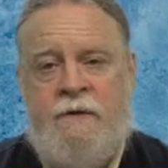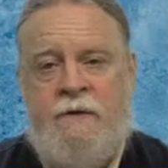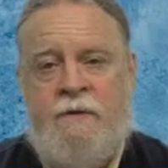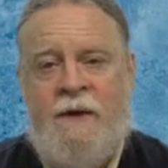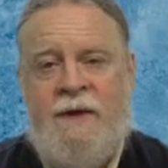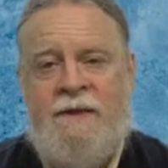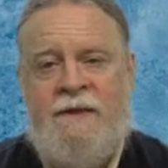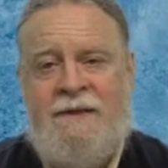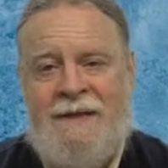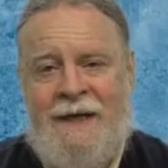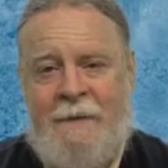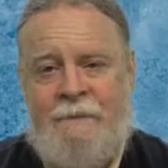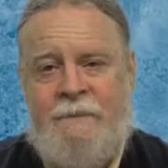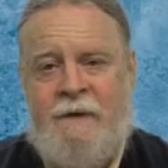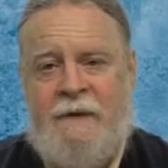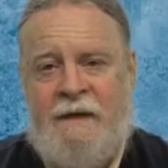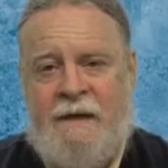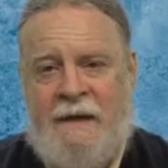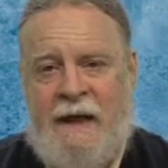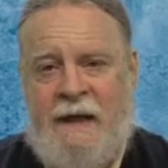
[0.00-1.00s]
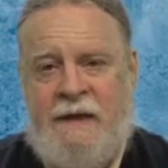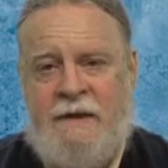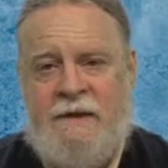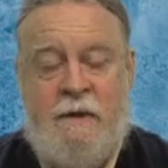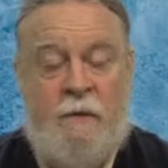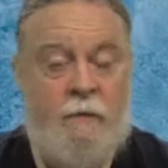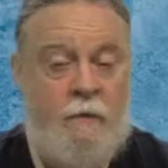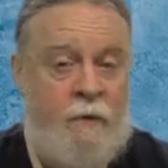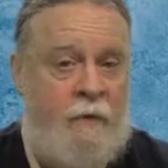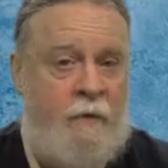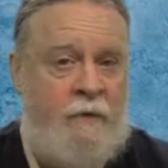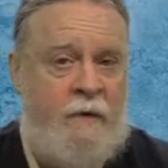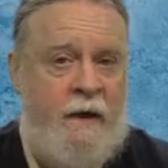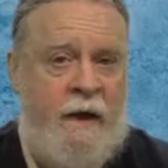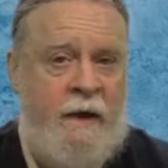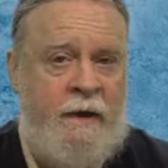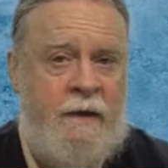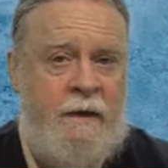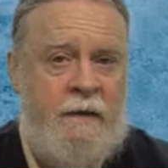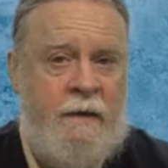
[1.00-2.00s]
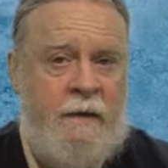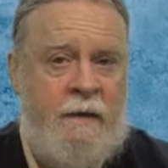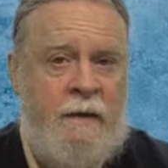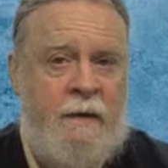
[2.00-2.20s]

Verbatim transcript: to accept the case and rule on it